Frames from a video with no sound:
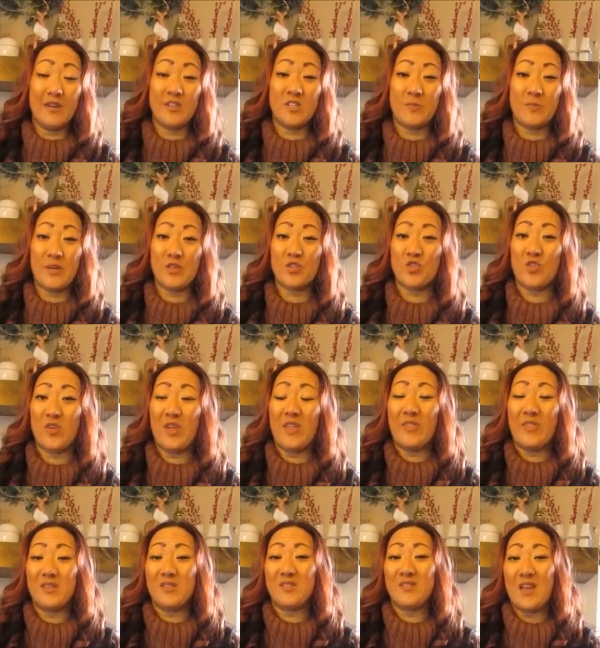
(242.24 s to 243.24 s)
especially
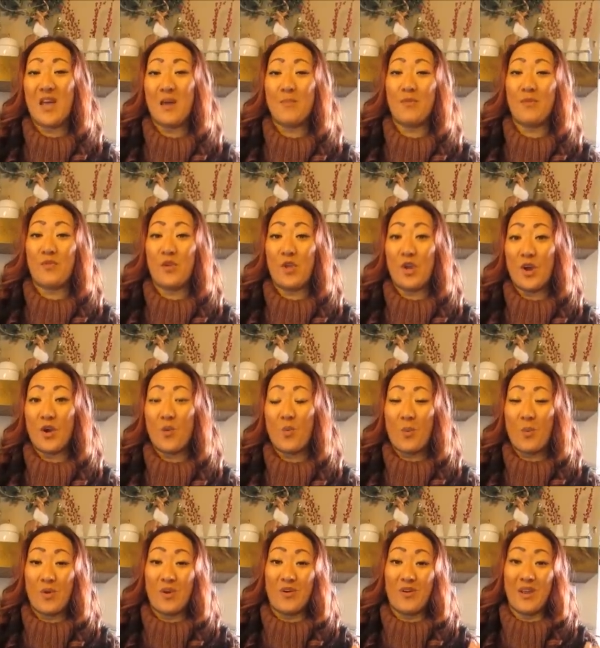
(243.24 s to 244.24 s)
this time of year
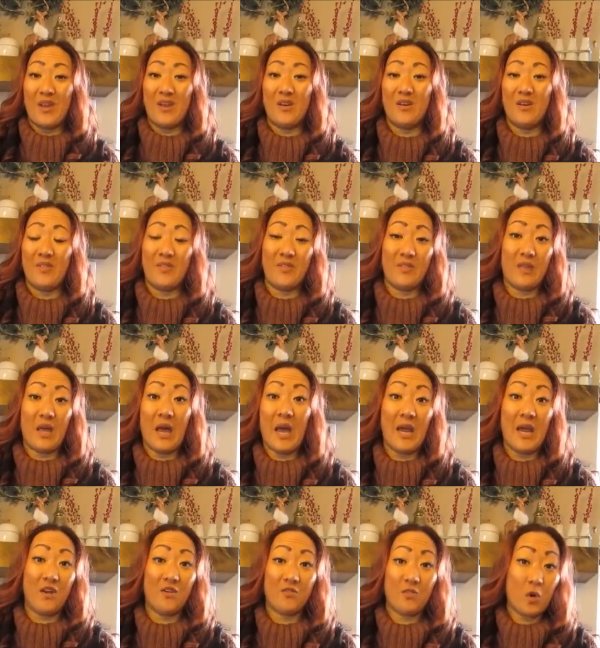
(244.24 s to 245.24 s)
when we are in the
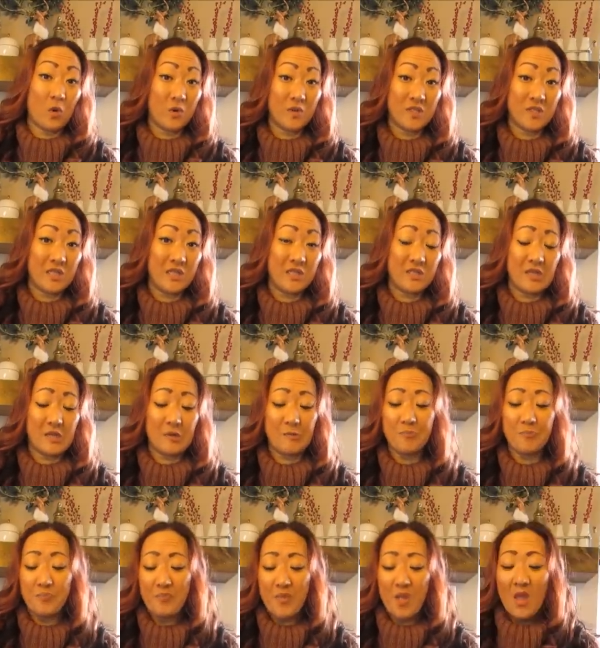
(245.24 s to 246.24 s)
height of cold season.
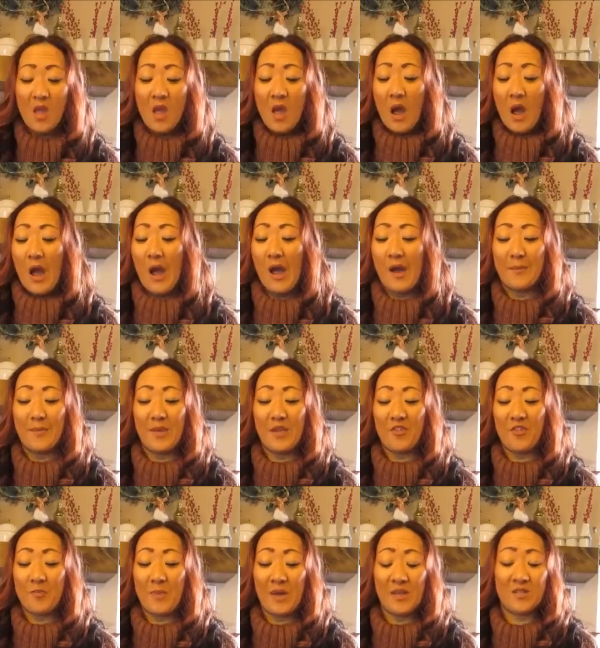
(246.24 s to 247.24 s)

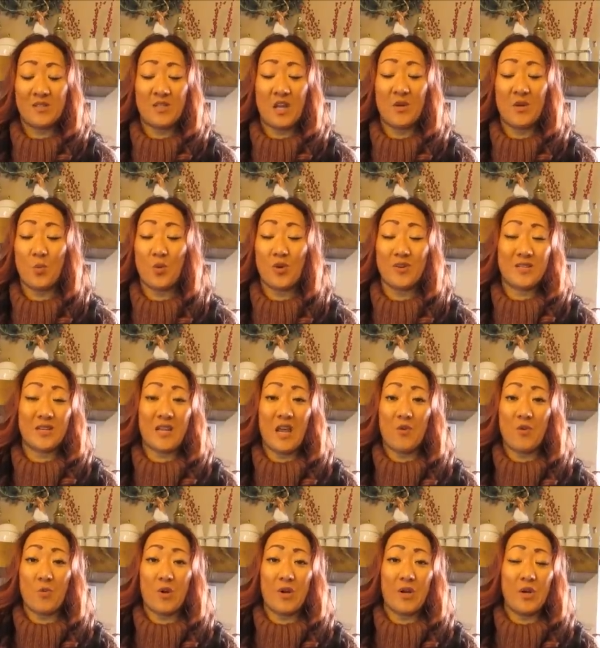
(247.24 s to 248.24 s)
If my son were to
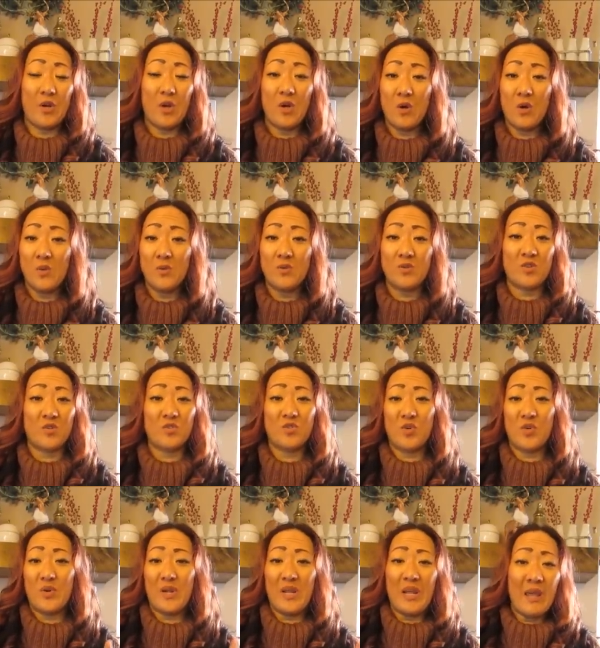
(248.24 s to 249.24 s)
get runny nose or
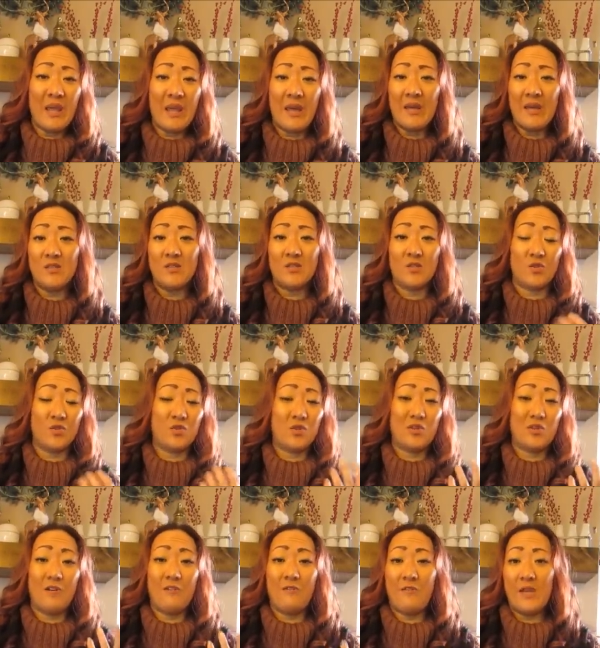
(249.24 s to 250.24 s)
dirty hands or a
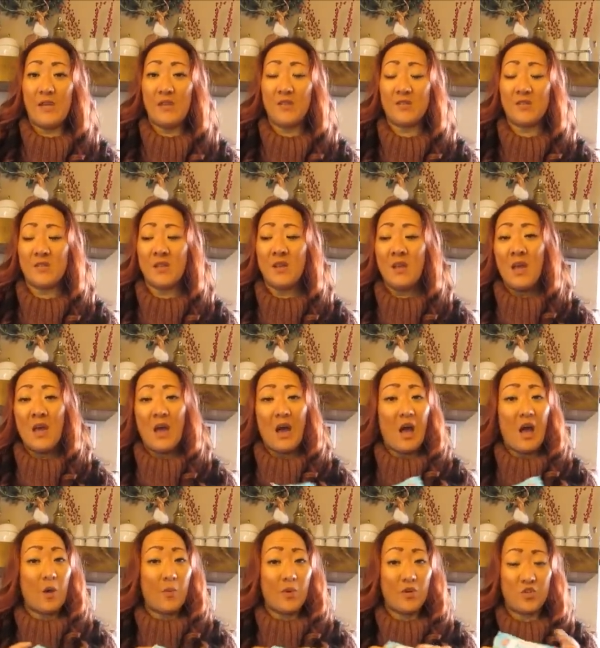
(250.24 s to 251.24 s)
dirty face,
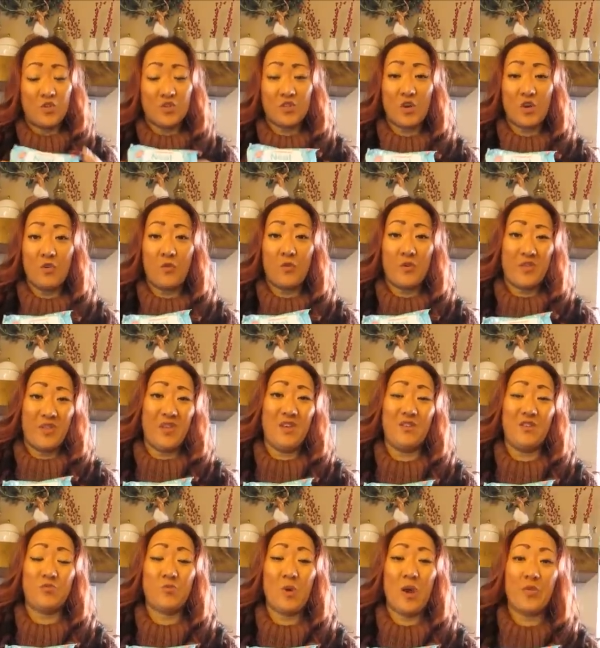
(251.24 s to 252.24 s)
I would just go for
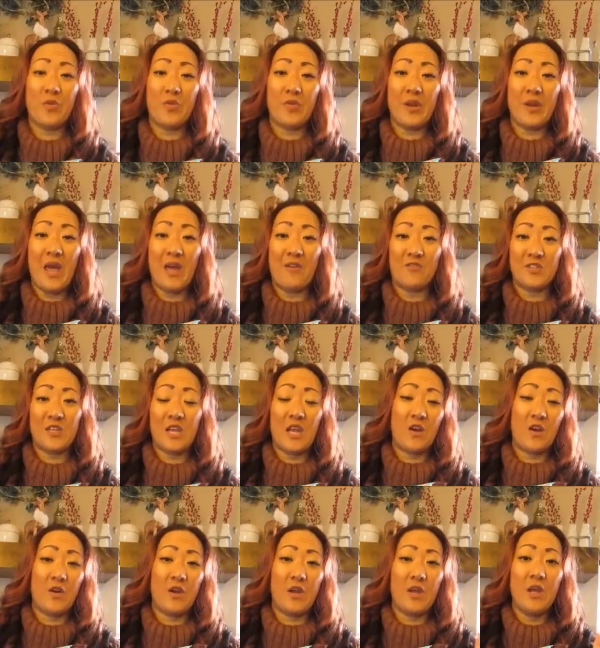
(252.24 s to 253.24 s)
these rather than have to
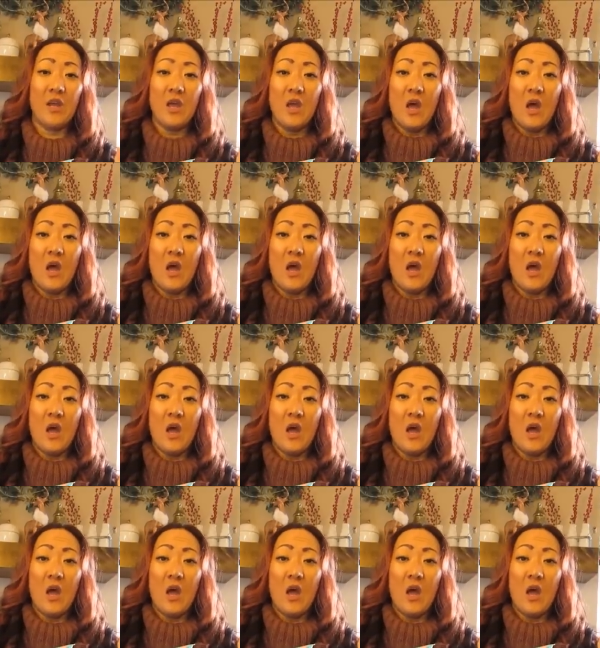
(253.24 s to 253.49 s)
carry